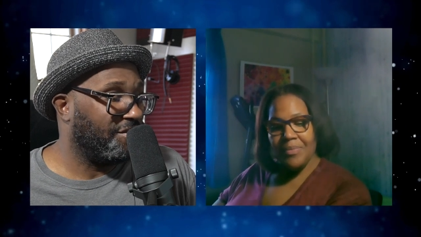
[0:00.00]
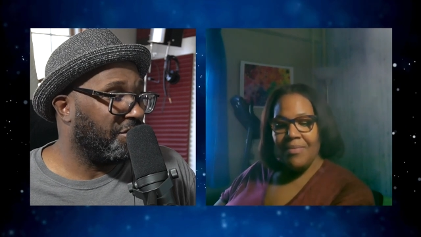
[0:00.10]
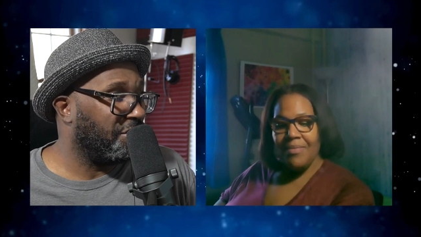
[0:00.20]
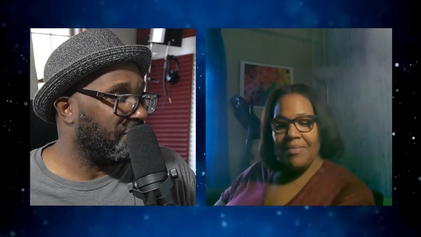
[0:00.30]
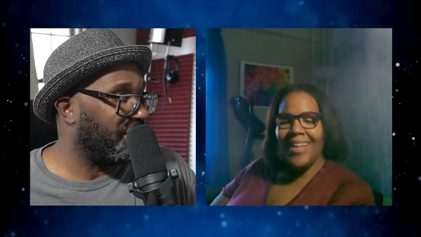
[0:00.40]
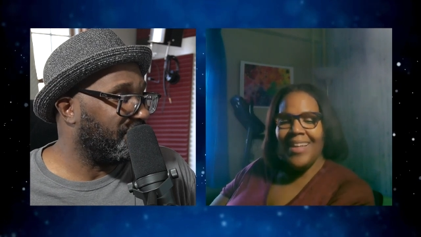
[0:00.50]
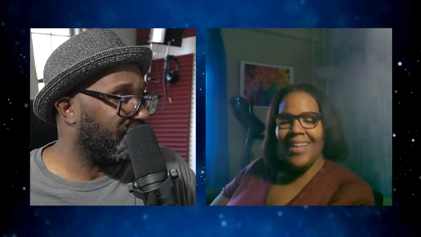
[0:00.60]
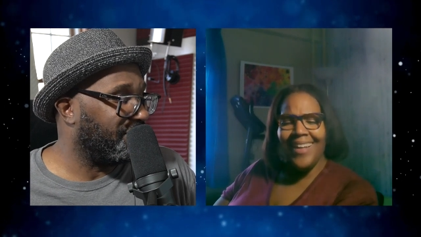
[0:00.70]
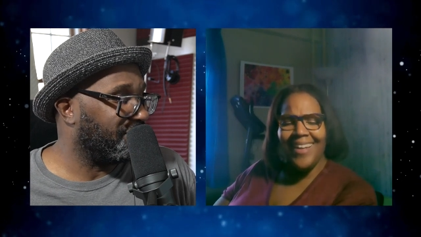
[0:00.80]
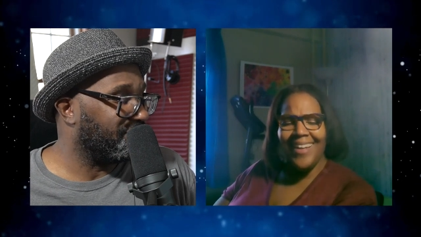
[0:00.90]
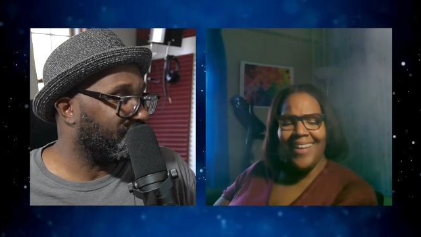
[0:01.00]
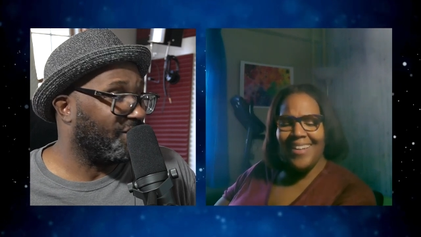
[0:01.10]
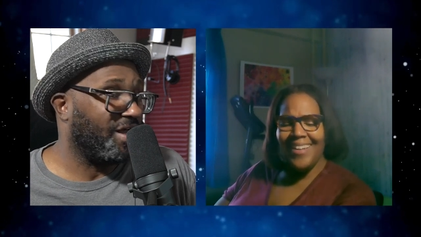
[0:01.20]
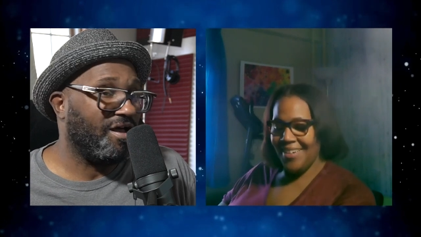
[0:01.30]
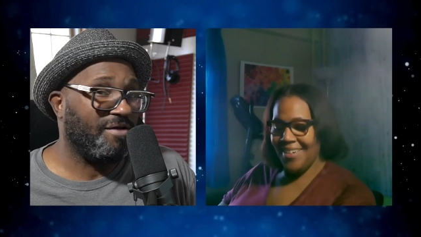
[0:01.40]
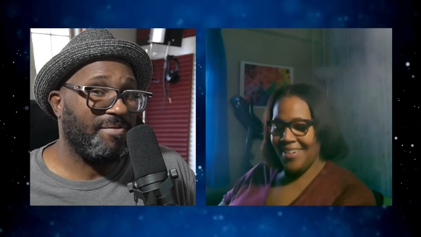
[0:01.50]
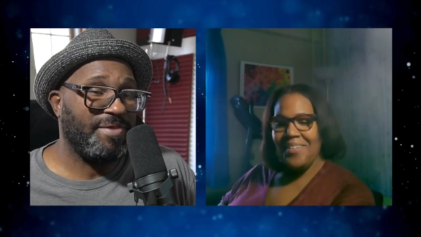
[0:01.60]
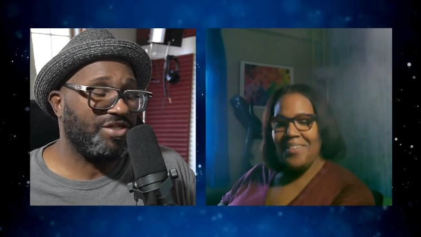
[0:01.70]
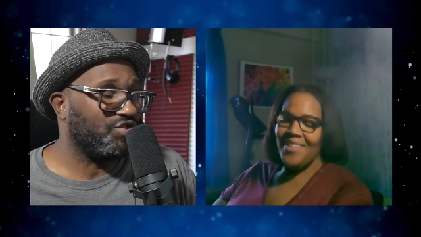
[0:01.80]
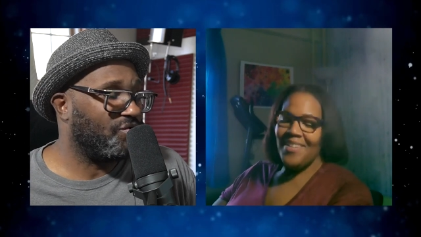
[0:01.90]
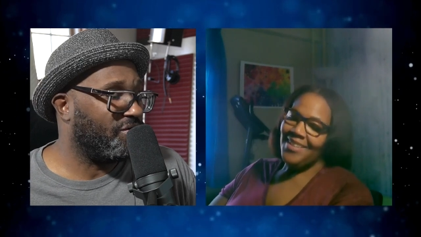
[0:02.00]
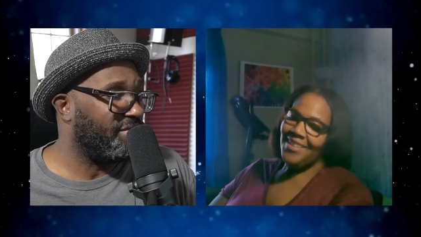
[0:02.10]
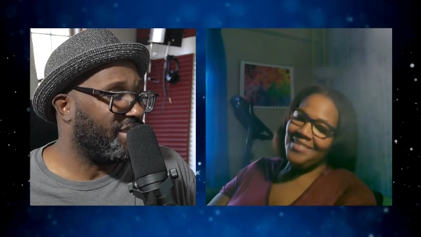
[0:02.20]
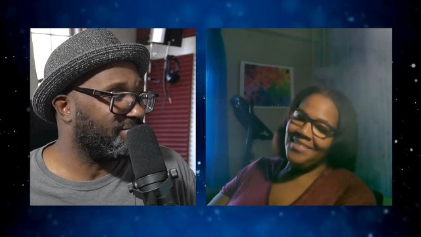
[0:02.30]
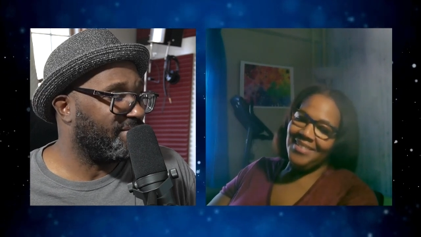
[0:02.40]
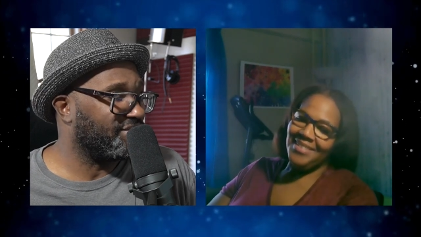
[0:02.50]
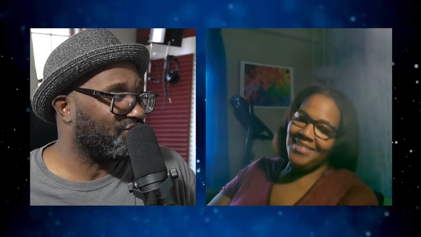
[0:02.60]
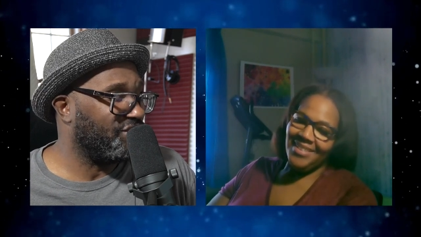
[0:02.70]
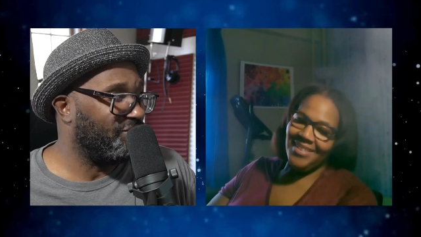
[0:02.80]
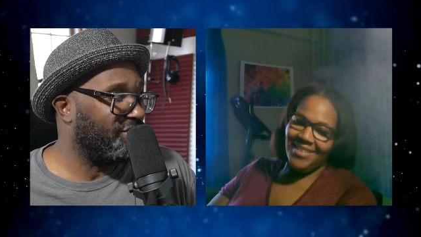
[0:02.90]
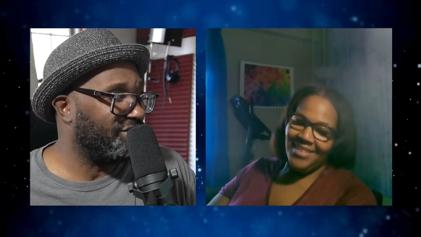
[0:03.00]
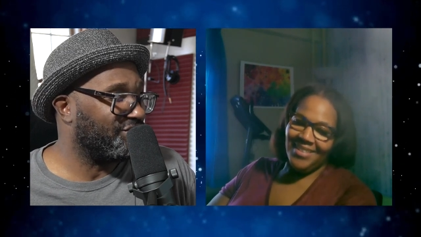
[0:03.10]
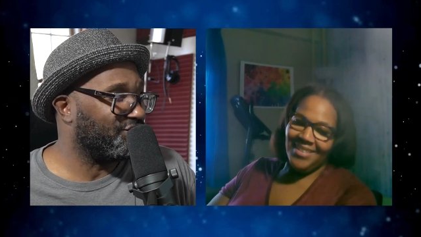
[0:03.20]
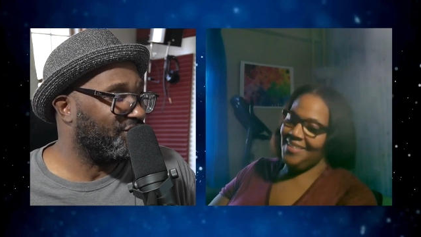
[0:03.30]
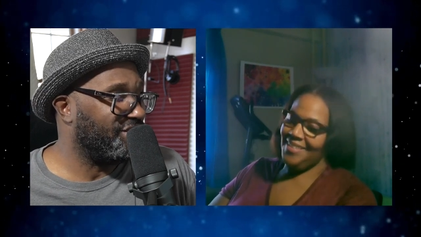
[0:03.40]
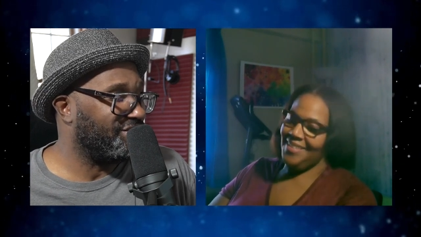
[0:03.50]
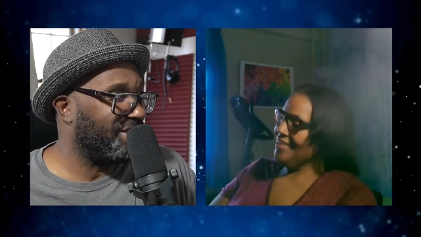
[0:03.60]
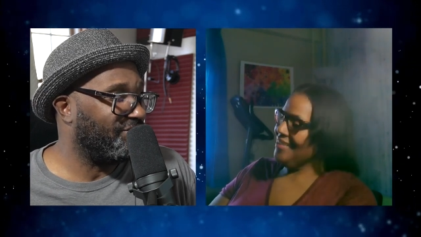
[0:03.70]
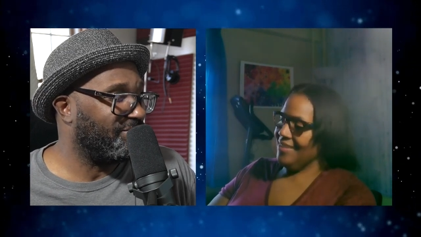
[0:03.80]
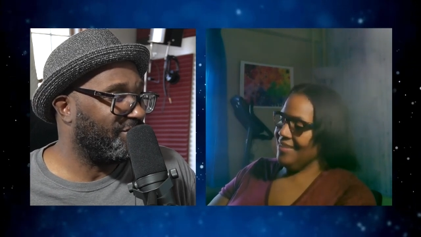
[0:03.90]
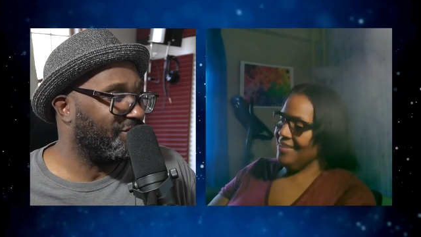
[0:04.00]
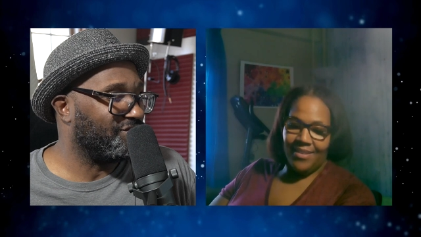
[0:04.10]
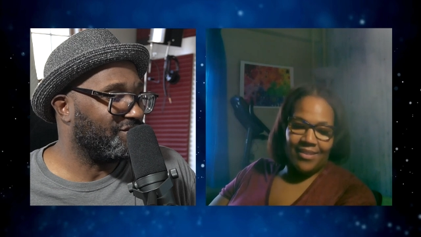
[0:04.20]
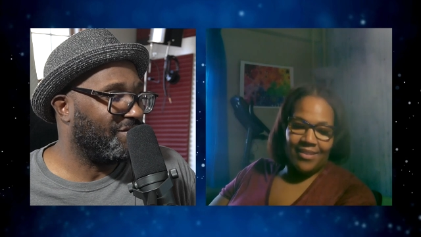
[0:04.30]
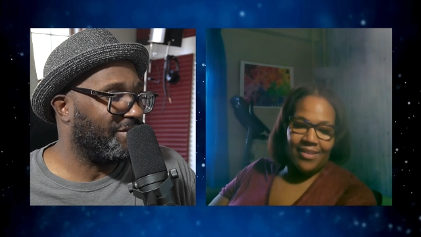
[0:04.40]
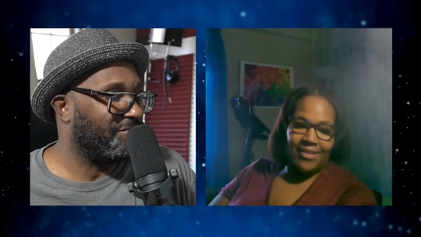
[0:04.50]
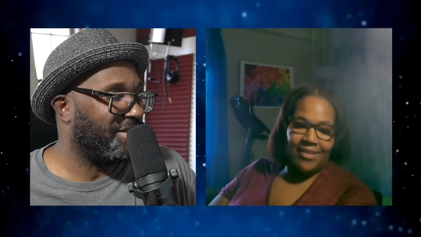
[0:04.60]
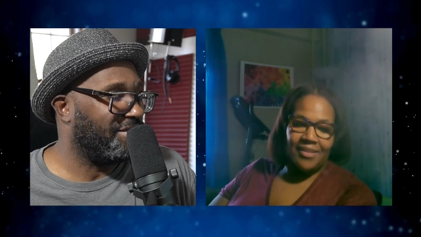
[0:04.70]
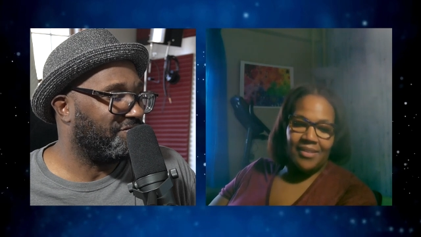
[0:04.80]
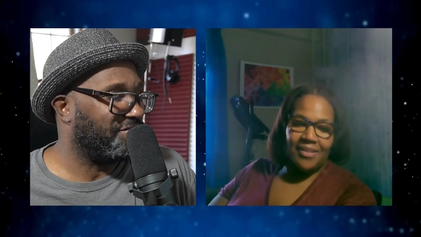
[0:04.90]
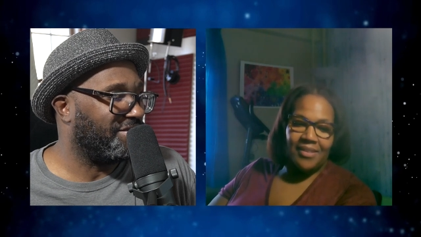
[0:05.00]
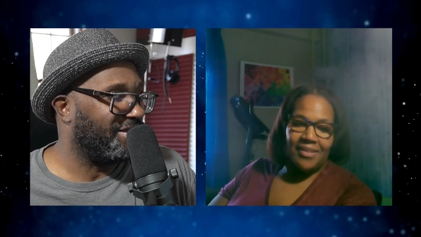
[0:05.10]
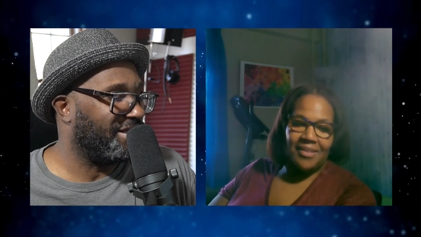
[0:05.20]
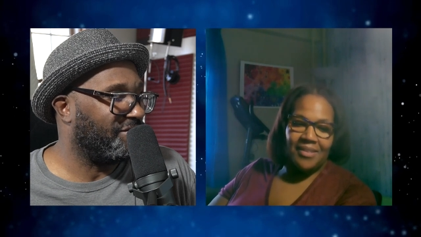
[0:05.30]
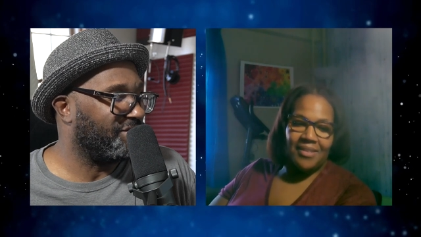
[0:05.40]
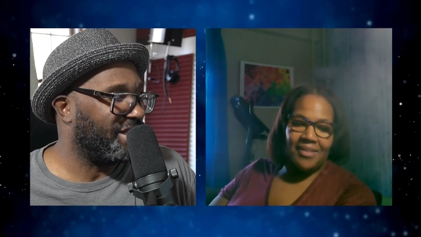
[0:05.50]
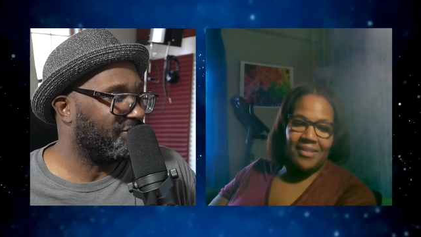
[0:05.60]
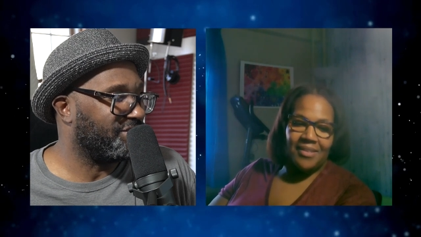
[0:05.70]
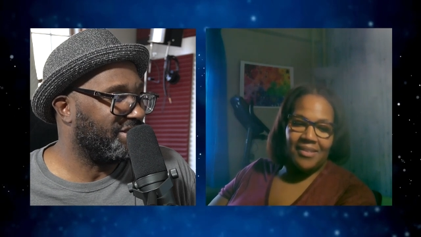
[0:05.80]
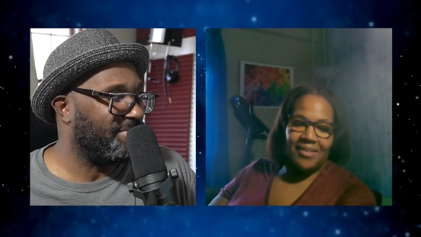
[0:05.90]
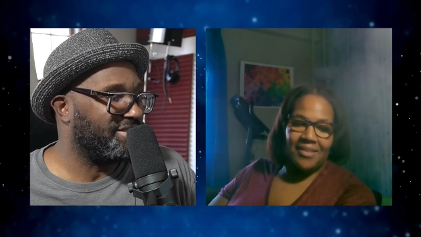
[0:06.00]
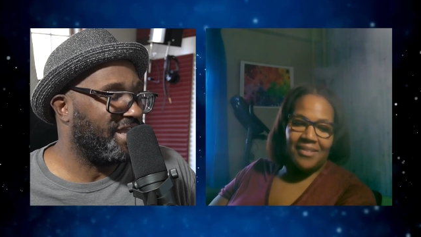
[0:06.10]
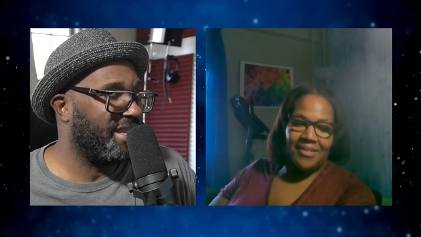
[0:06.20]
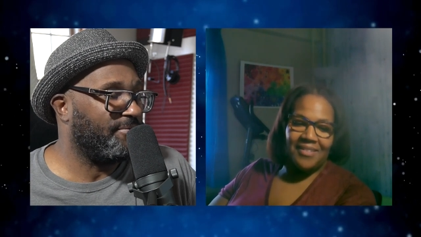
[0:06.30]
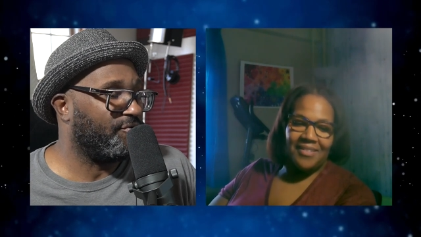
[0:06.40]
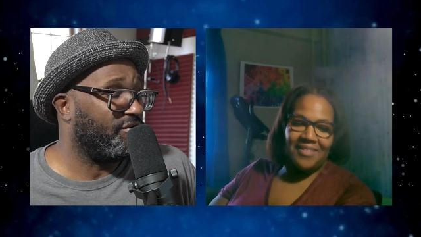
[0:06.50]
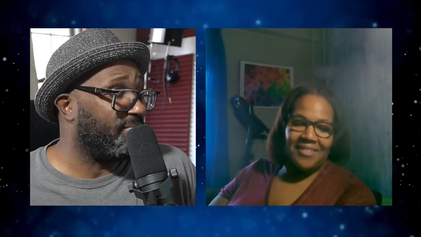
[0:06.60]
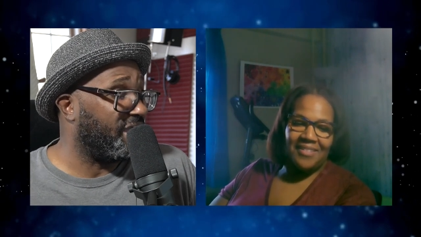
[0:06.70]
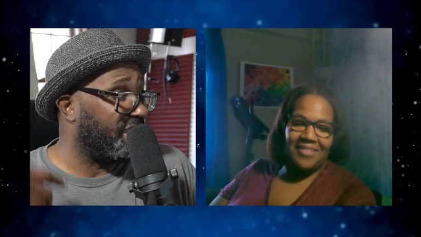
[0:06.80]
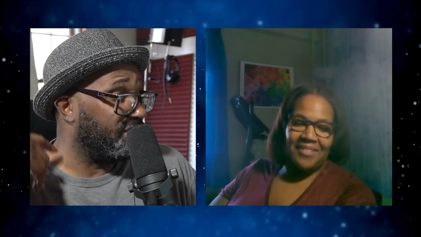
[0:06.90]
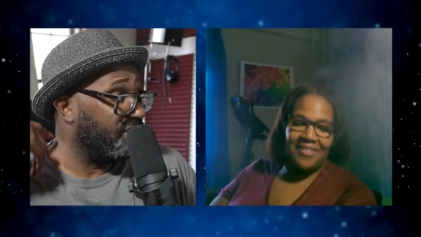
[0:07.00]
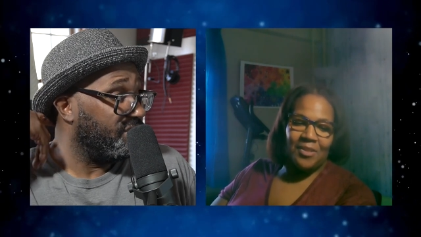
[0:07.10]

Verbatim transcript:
Speaker 1: All right, Nana. So um, I'm not sure where we're because my screen went into screensaver mode, so I don't have. Uh, I don't. I don't see my timer on my